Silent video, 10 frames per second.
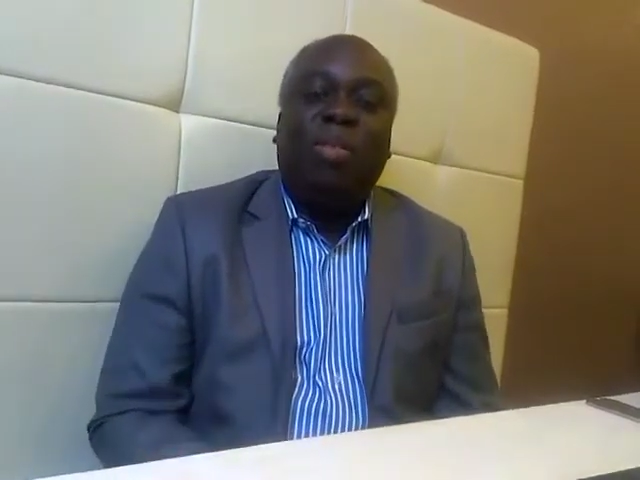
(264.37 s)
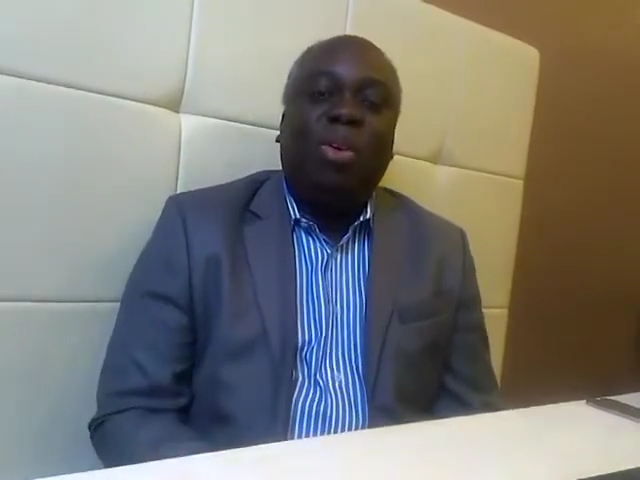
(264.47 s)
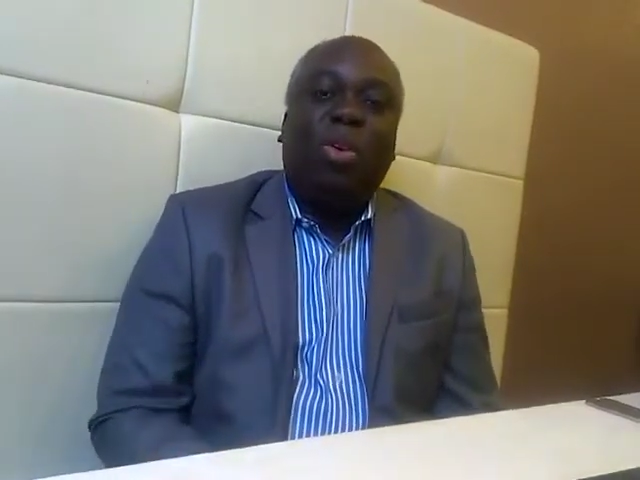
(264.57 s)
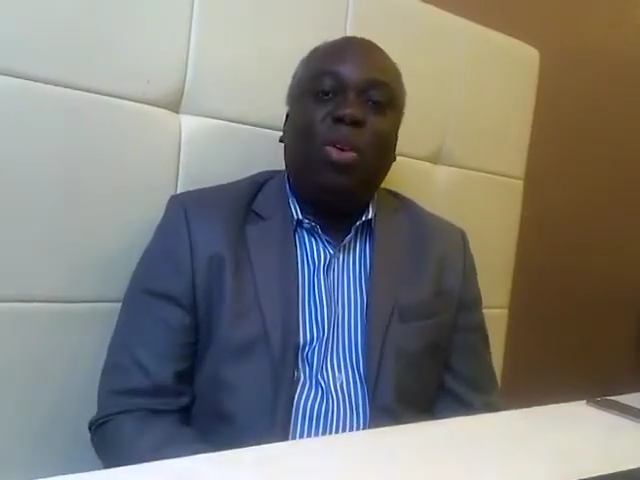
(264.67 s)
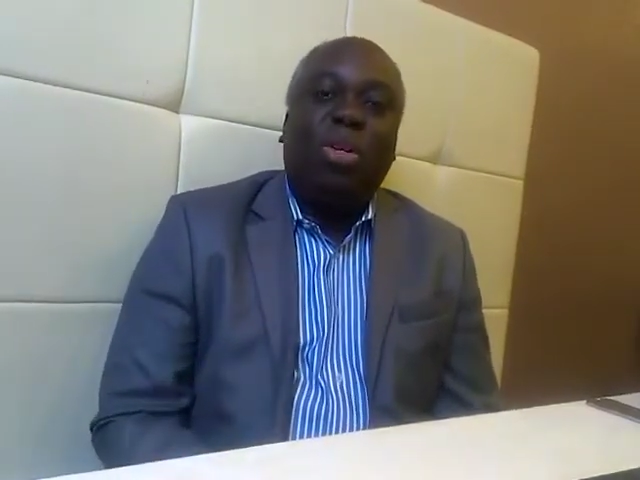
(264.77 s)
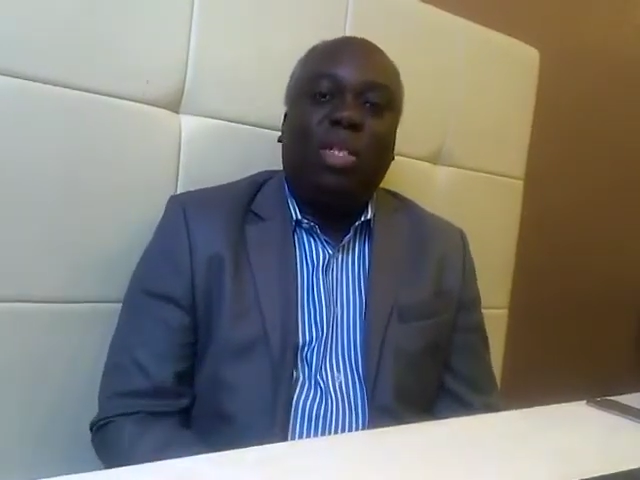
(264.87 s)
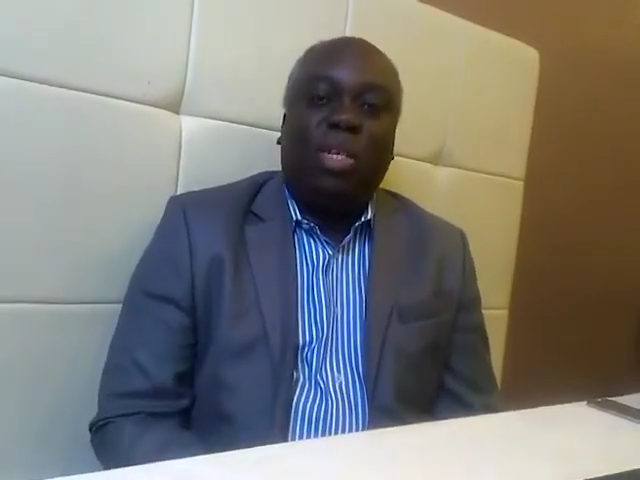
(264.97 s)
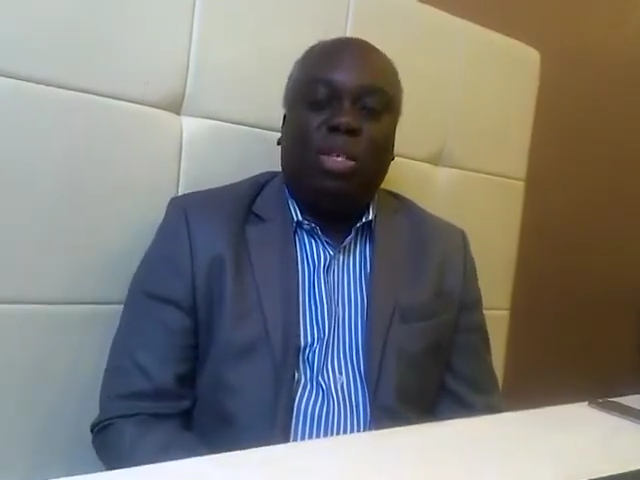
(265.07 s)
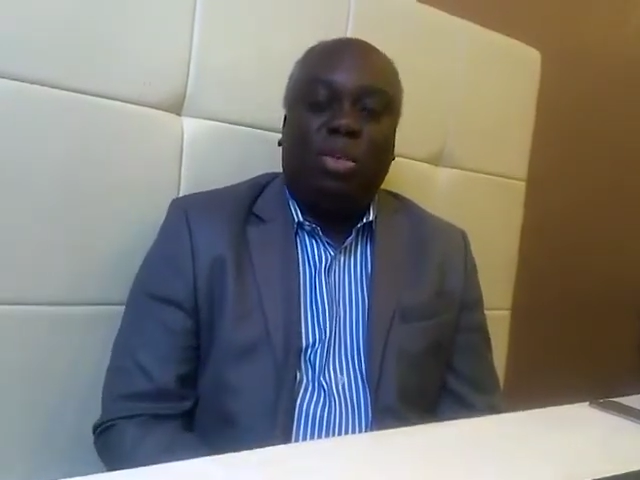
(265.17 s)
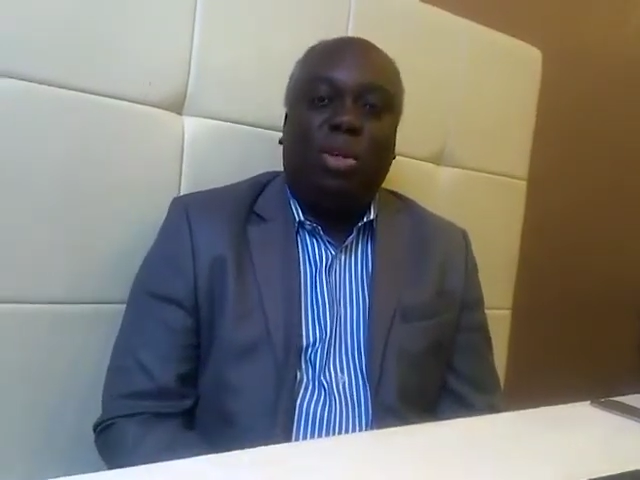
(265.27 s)
of a course,
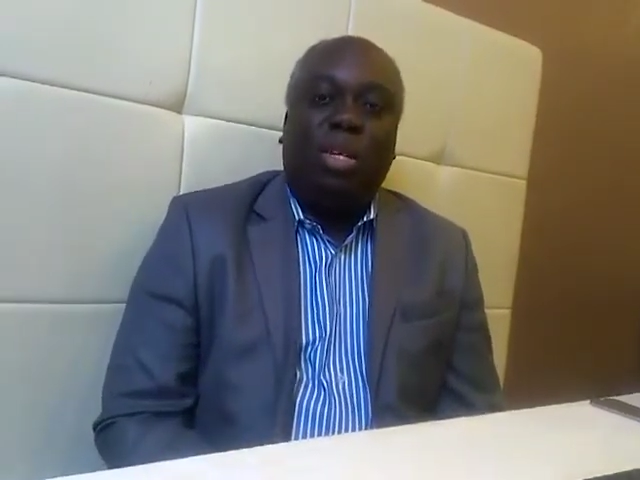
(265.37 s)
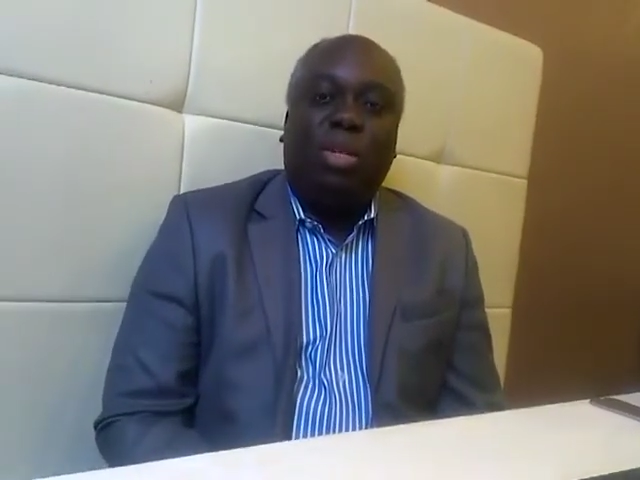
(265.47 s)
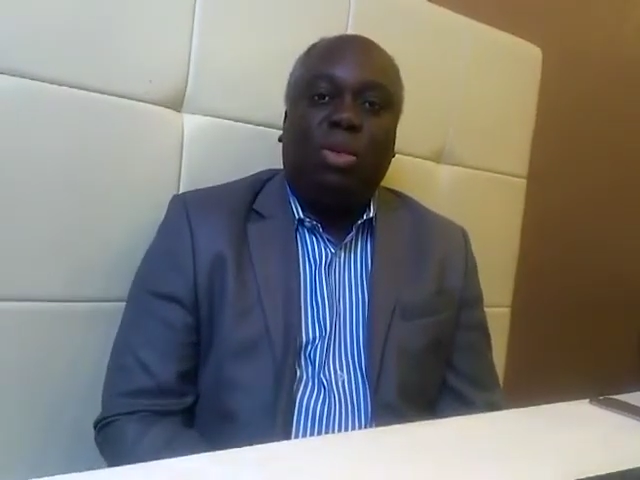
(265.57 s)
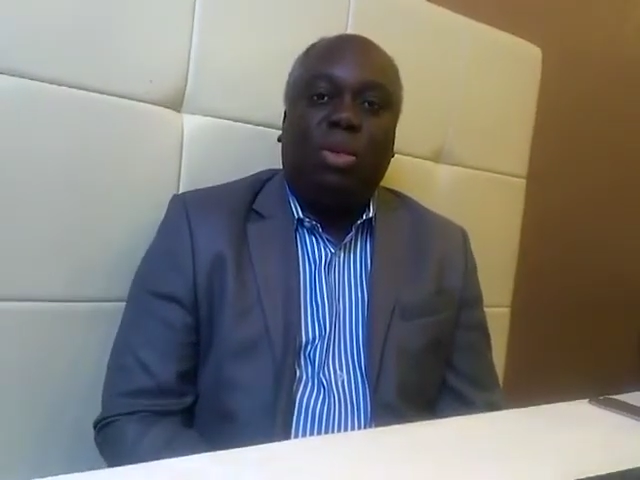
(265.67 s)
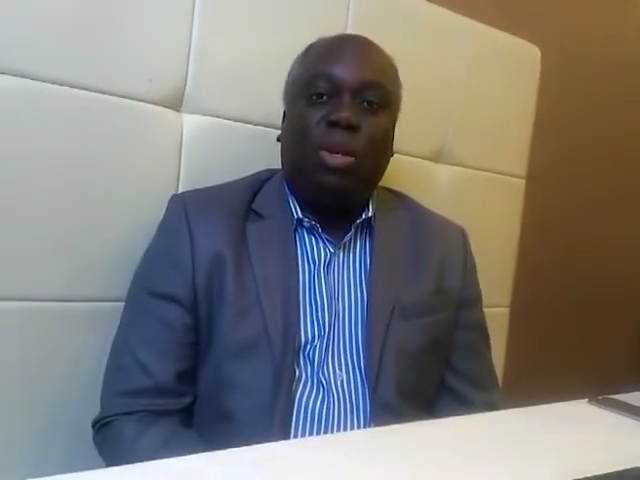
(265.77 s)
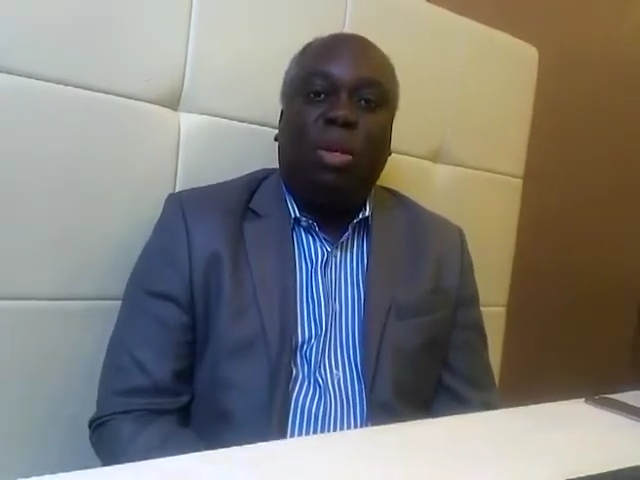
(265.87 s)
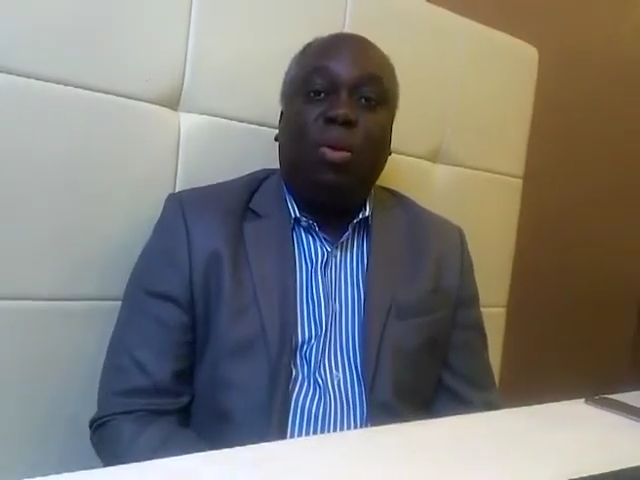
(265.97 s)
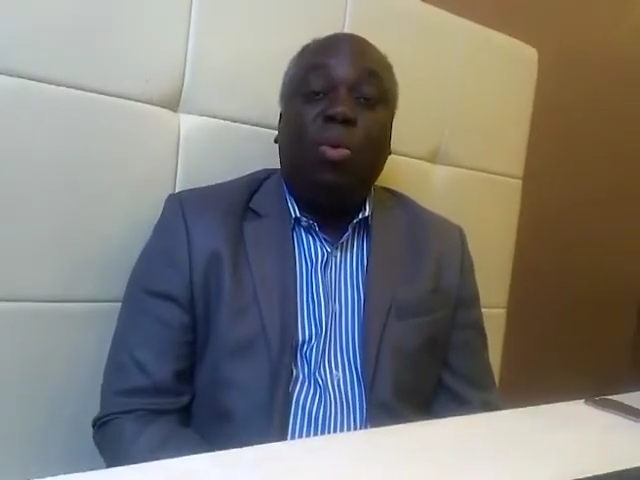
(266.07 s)
and so on and so on.